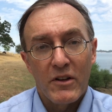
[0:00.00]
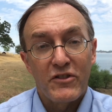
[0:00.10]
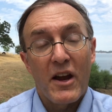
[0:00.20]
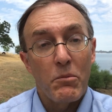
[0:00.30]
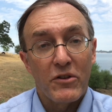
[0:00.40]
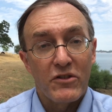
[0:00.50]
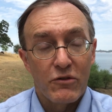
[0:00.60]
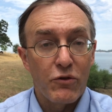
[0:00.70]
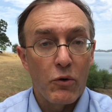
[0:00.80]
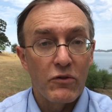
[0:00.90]
establish
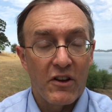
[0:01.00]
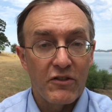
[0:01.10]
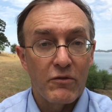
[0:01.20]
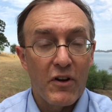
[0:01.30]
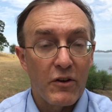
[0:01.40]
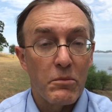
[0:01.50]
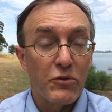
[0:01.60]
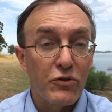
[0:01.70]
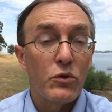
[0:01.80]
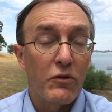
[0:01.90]
drones as a
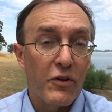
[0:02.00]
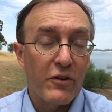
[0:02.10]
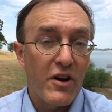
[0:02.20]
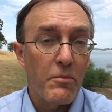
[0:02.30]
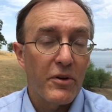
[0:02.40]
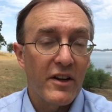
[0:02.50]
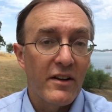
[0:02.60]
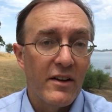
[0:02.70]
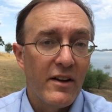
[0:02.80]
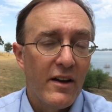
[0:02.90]
valuable tool for their
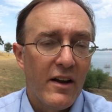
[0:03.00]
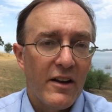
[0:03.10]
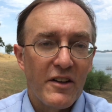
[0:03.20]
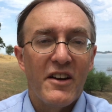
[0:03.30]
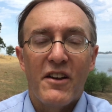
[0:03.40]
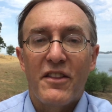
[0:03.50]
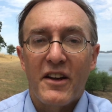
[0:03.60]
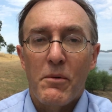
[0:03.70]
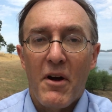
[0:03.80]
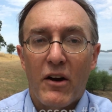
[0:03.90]
company. You need to
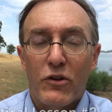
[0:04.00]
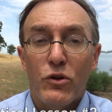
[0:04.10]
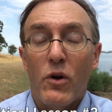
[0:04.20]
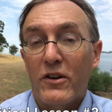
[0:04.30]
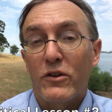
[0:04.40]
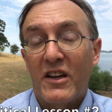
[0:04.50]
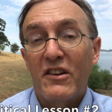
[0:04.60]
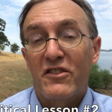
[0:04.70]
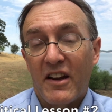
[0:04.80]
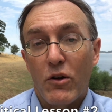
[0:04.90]
think about who are your
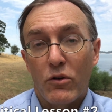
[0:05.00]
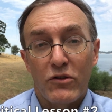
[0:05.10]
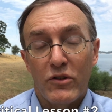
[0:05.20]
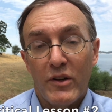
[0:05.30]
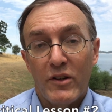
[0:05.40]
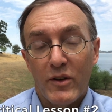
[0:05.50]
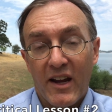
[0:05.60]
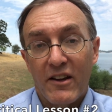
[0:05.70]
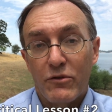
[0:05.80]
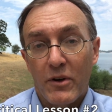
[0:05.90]
key stakeholders you need to
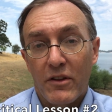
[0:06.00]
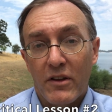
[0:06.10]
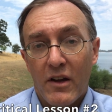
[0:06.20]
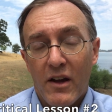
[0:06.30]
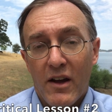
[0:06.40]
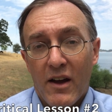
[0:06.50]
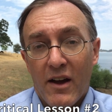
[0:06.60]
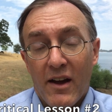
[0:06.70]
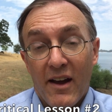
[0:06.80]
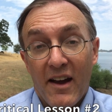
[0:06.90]
engage with.
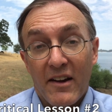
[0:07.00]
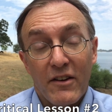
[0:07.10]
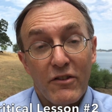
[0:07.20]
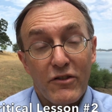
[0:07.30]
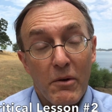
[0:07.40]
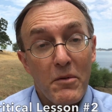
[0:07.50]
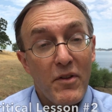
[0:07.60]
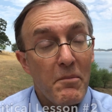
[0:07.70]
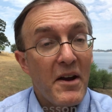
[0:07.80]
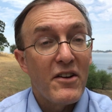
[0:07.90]
And some of
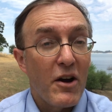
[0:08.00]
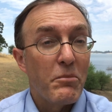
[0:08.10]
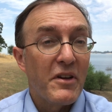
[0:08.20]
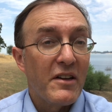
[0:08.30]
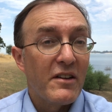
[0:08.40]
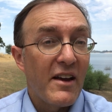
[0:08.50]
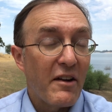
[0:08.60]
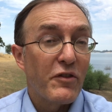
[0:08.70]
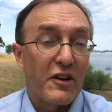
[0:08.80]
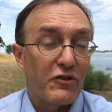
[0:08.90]
them may not be
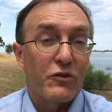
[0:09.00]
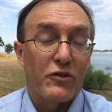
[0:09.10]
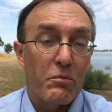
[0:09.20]
advocates or